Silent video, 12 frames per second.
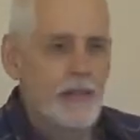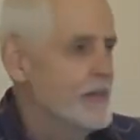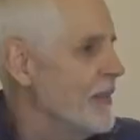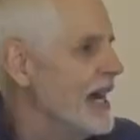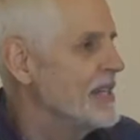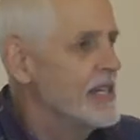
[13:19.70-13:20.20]

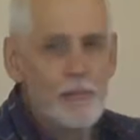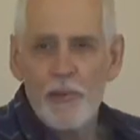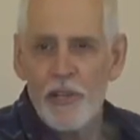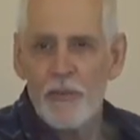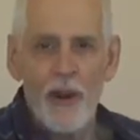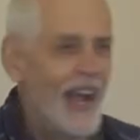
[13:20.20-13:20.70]
My dear
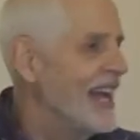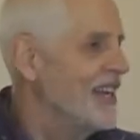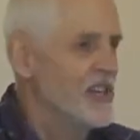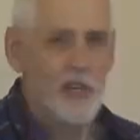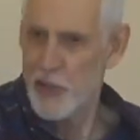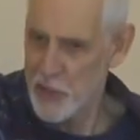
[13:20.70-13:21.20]
brother Ryan,
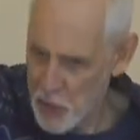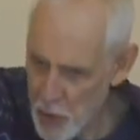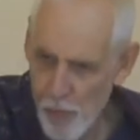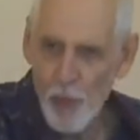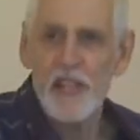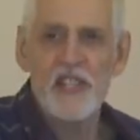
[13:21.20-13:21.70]
you're
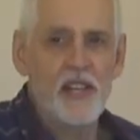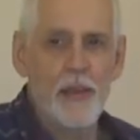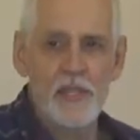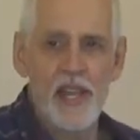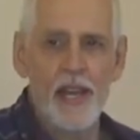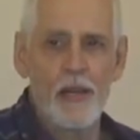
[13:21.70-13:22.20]
two more
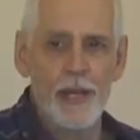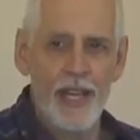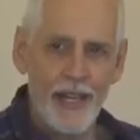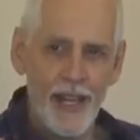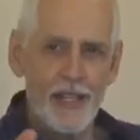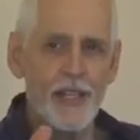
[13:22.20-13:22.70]
steps ahead of me.
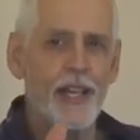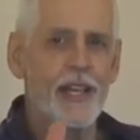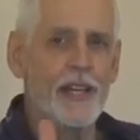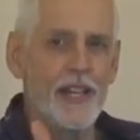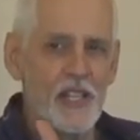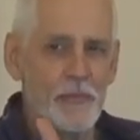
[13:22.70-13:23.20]
Can you get
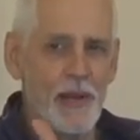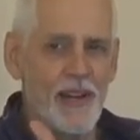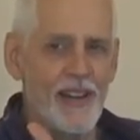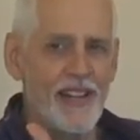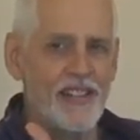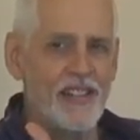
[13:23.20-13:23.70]
an
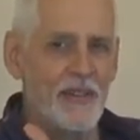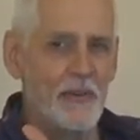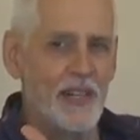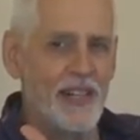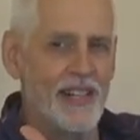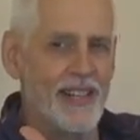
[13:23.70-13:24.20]
experience and then
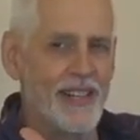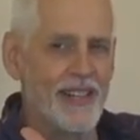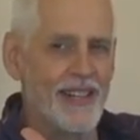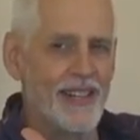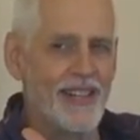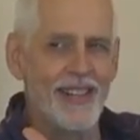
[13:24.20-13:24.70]
what?
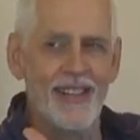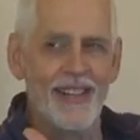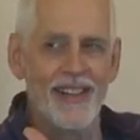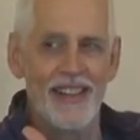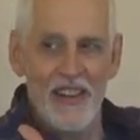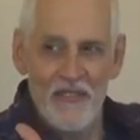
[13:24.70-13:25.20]

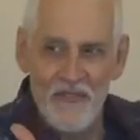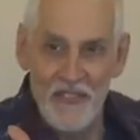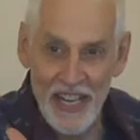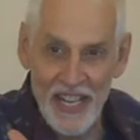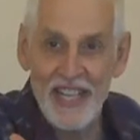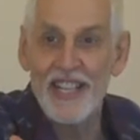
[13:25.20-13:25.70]
Forget it.
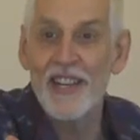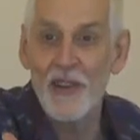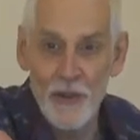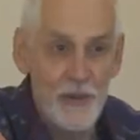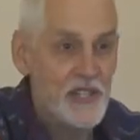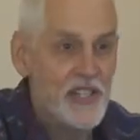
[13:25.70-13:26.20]
Forget it,
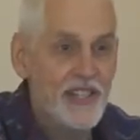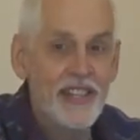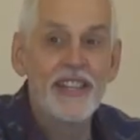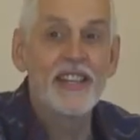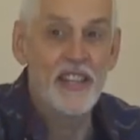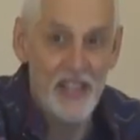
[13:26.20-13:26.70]
lose
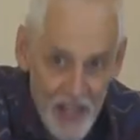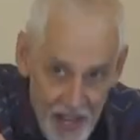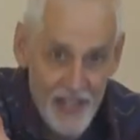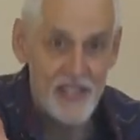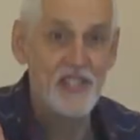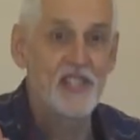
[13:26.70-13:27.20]
it?
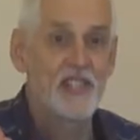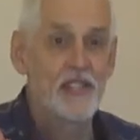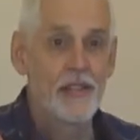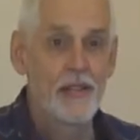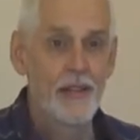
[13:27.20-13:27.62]
Yes.